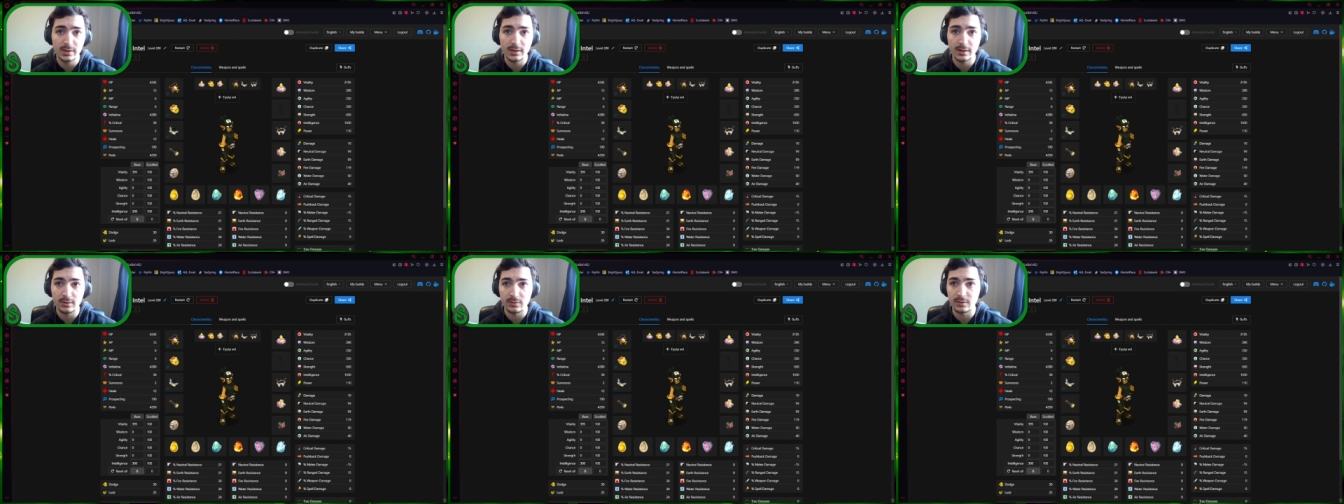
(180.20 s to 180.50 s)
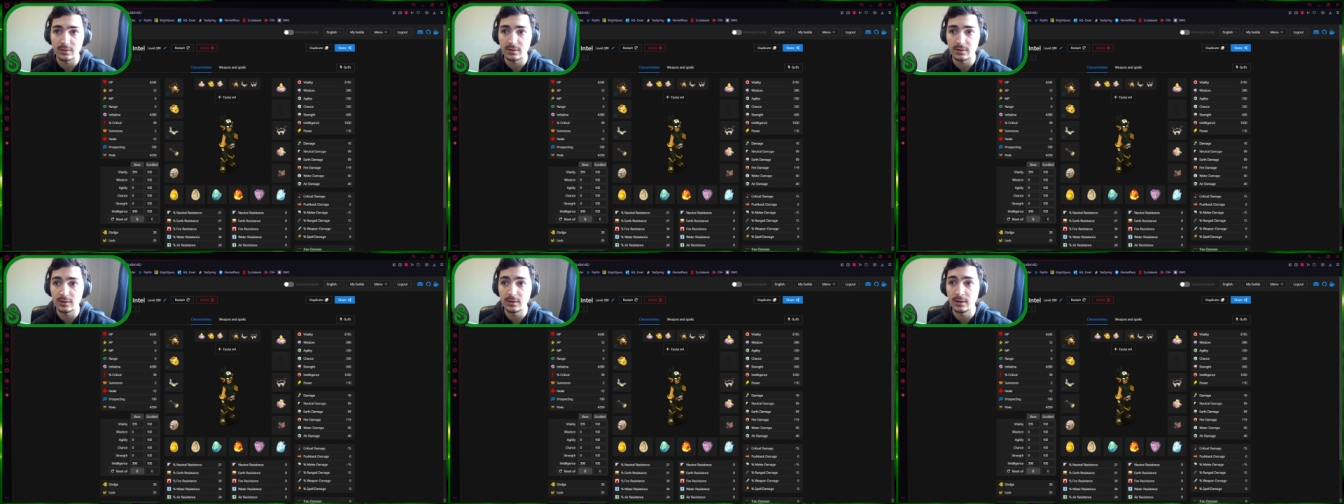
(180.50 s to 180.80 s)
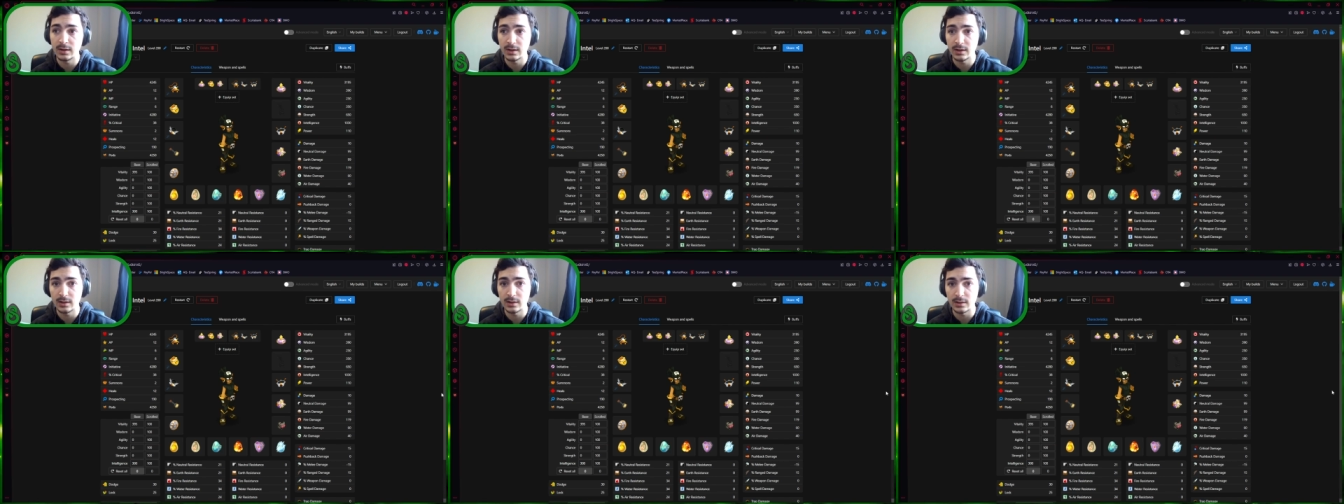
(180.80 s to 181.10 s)
thousand
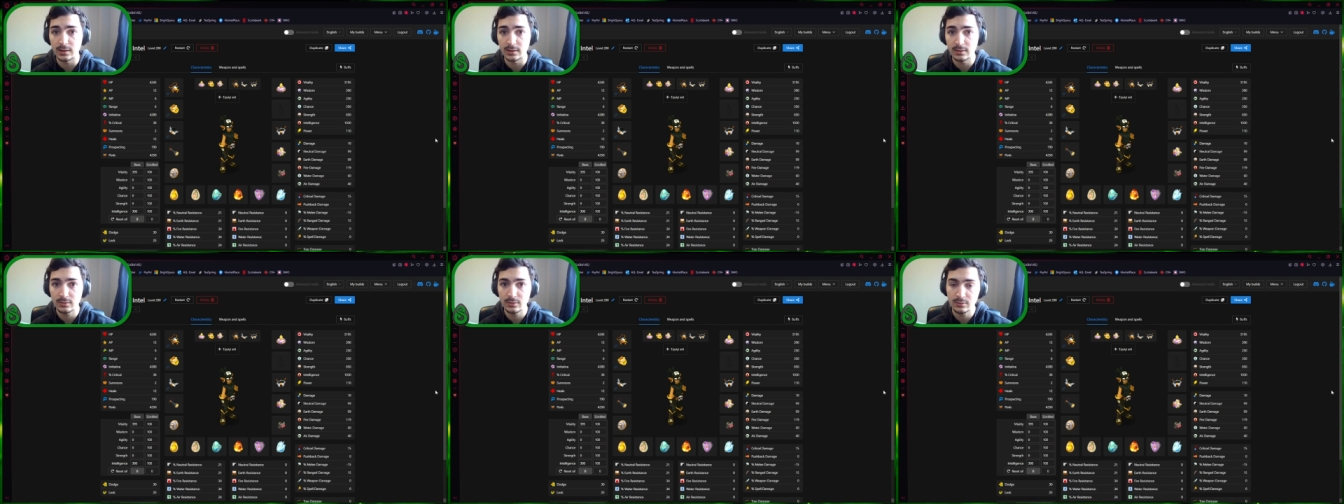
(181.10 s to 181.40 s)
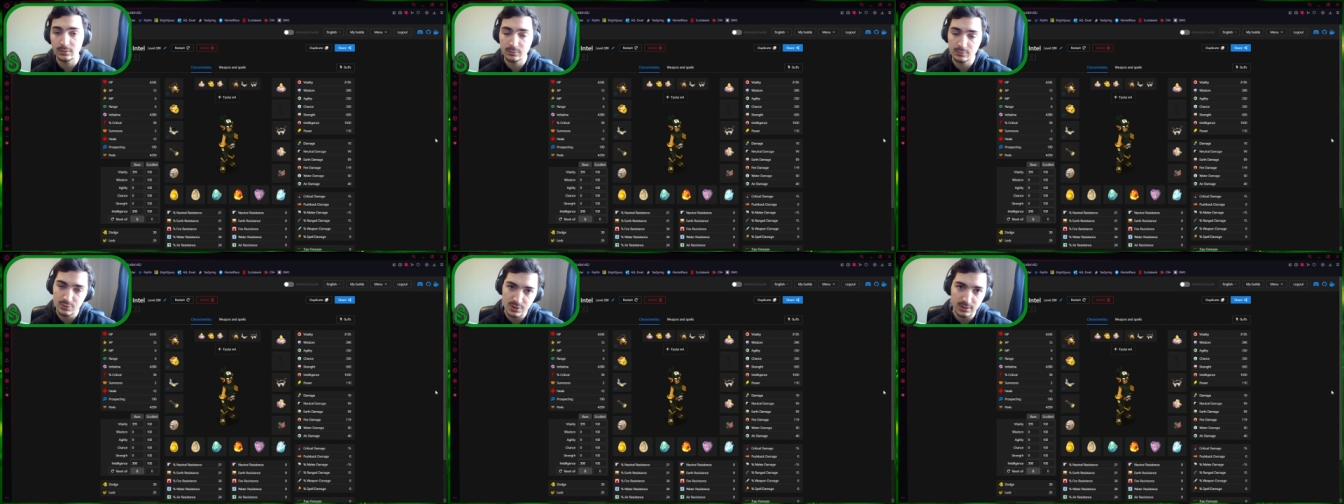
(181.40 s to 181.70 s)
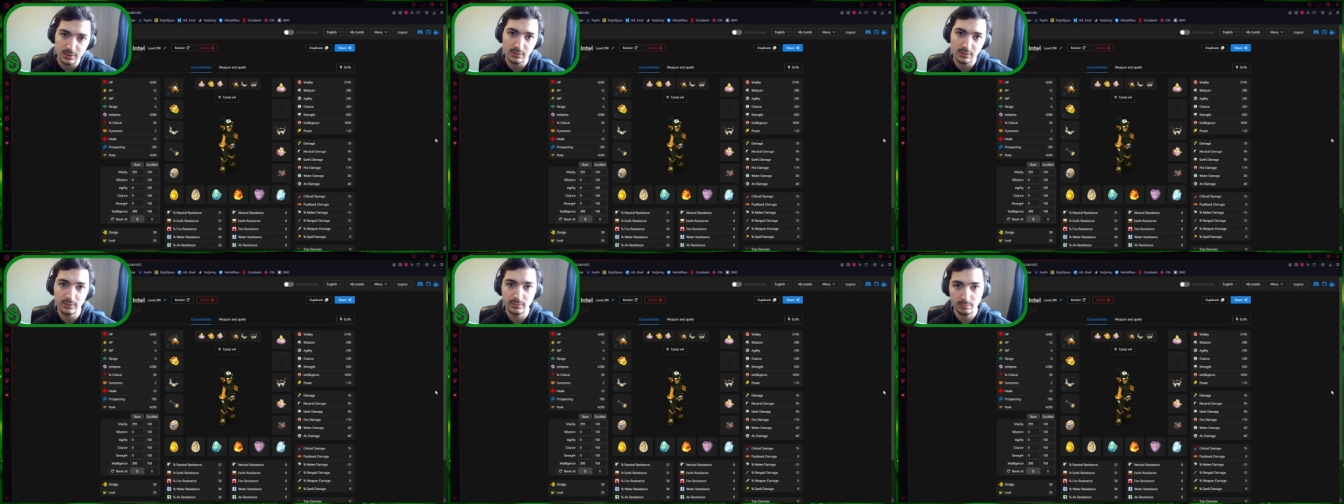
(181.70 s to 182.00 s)
uh,
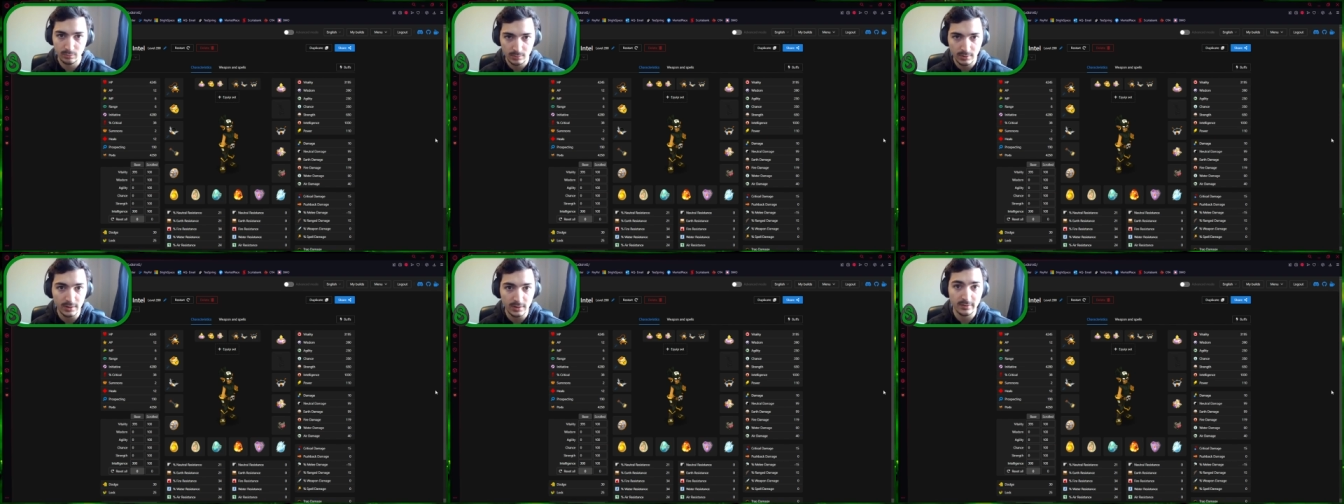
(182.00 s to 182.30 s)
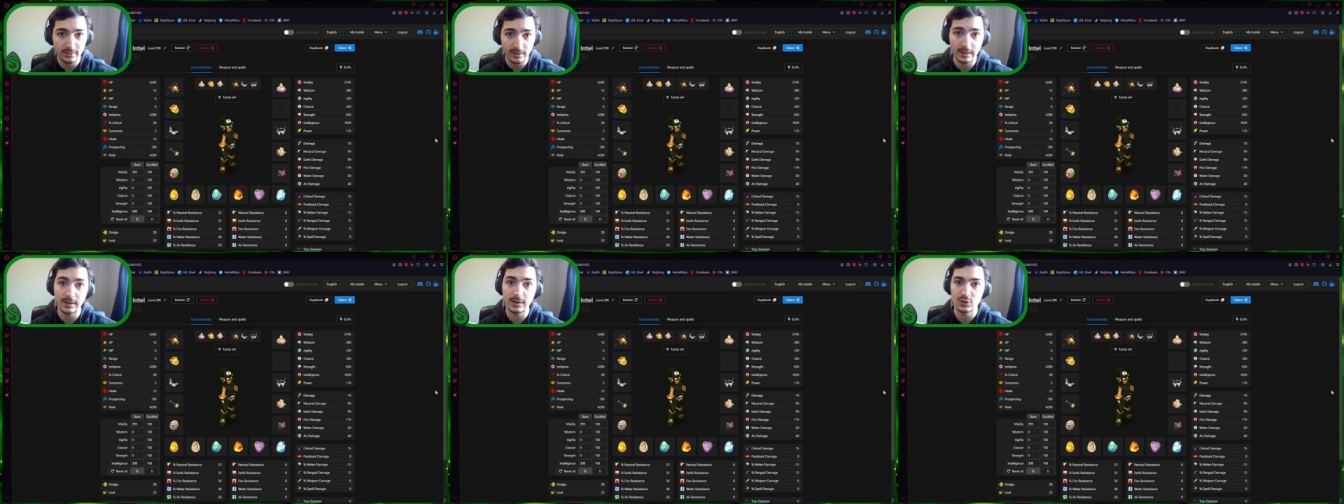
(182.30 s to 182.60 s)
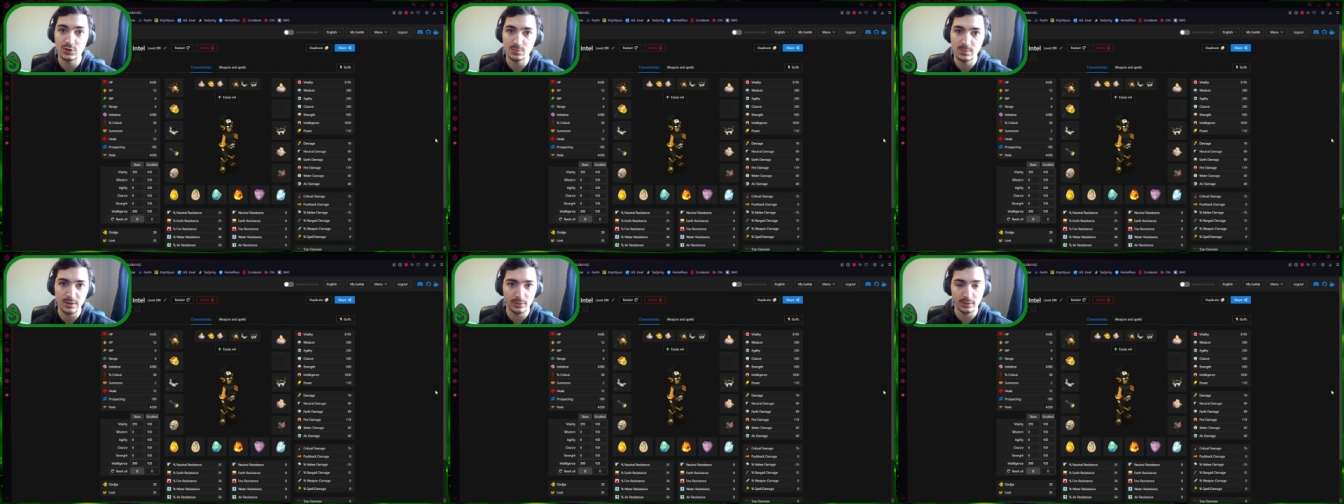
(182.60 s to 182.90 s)
shields, let's say
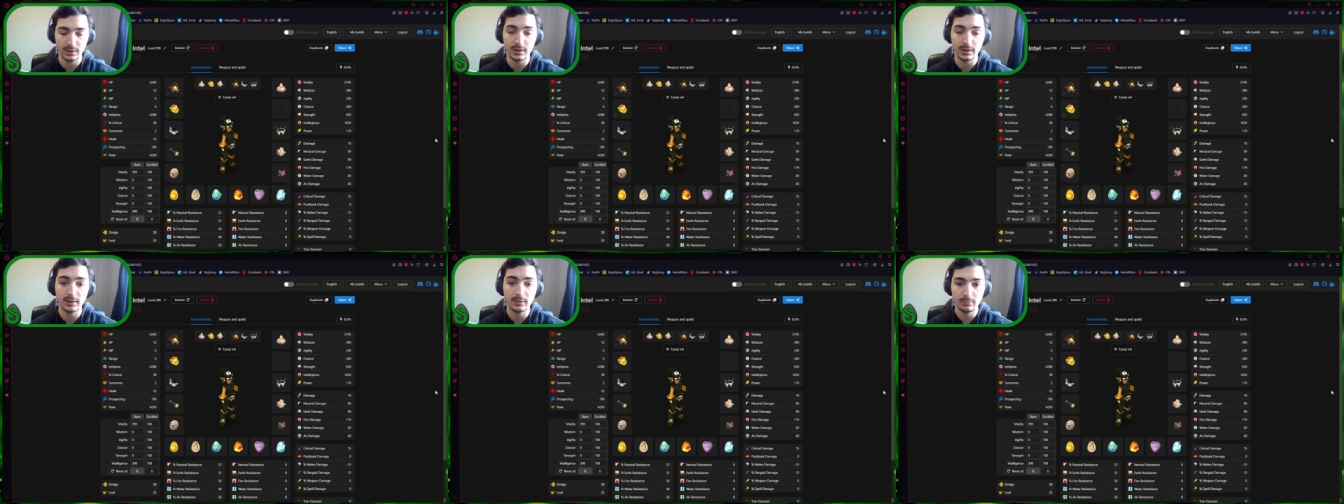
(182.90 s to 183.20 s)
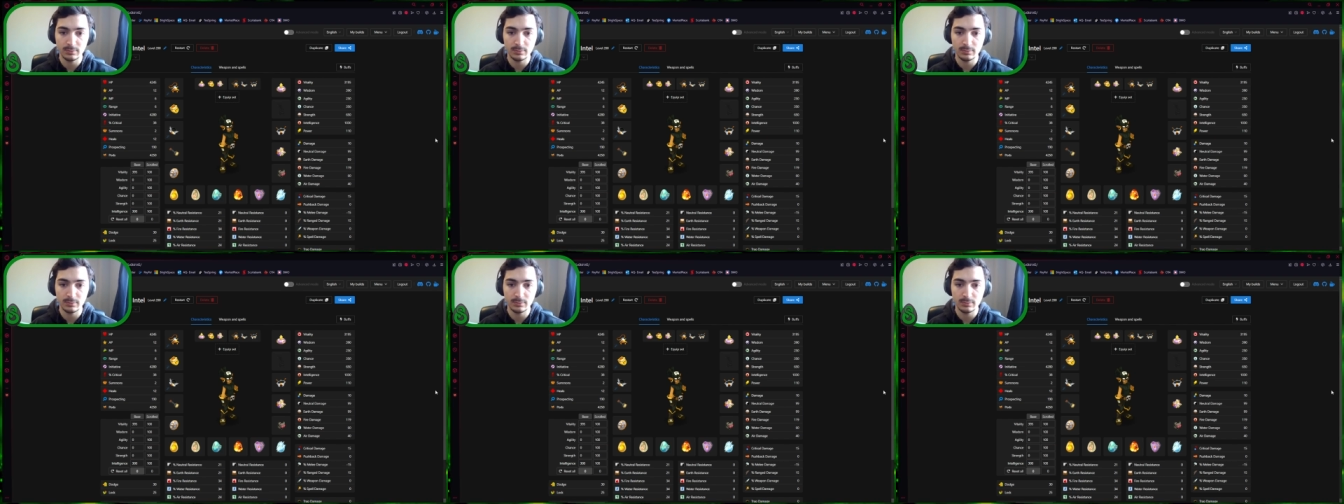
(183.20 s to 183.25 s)
H P, you're like,